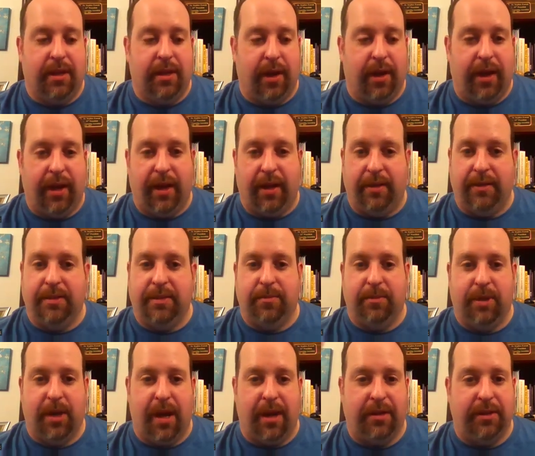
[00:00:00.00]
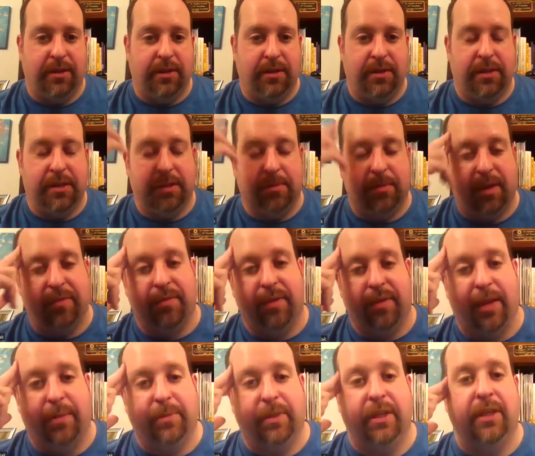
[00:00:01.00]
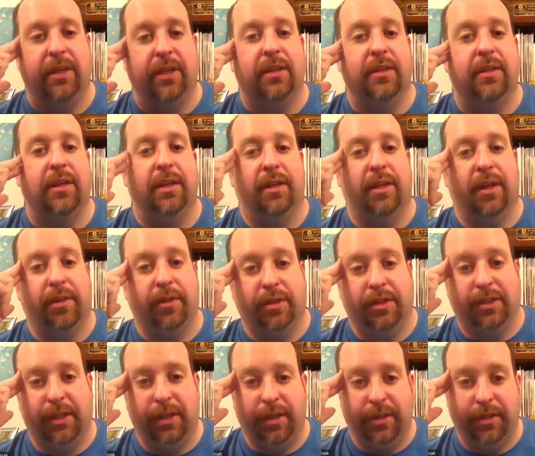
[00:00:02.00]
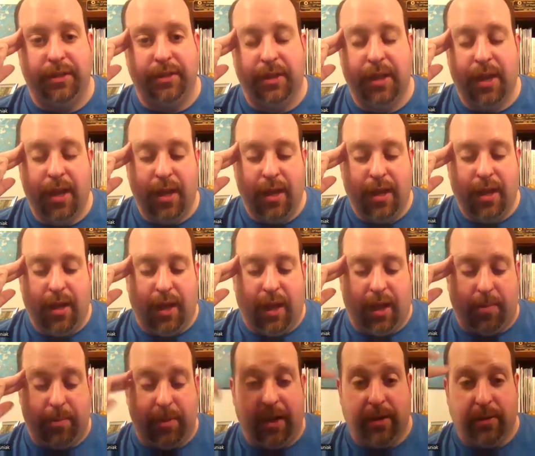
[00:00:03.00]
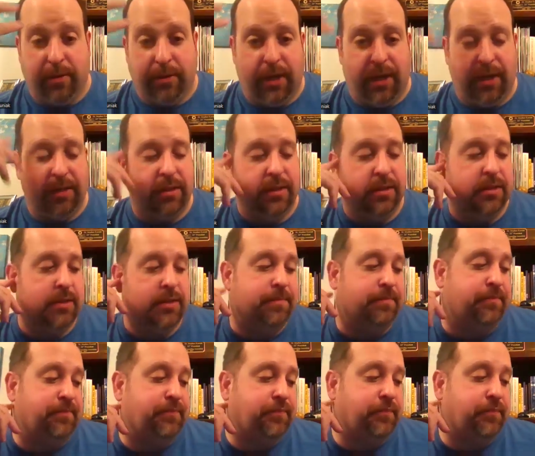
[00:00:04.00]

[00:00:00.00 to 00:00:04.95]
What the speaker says: I had some doctors in my family at other tiers, medical doctors.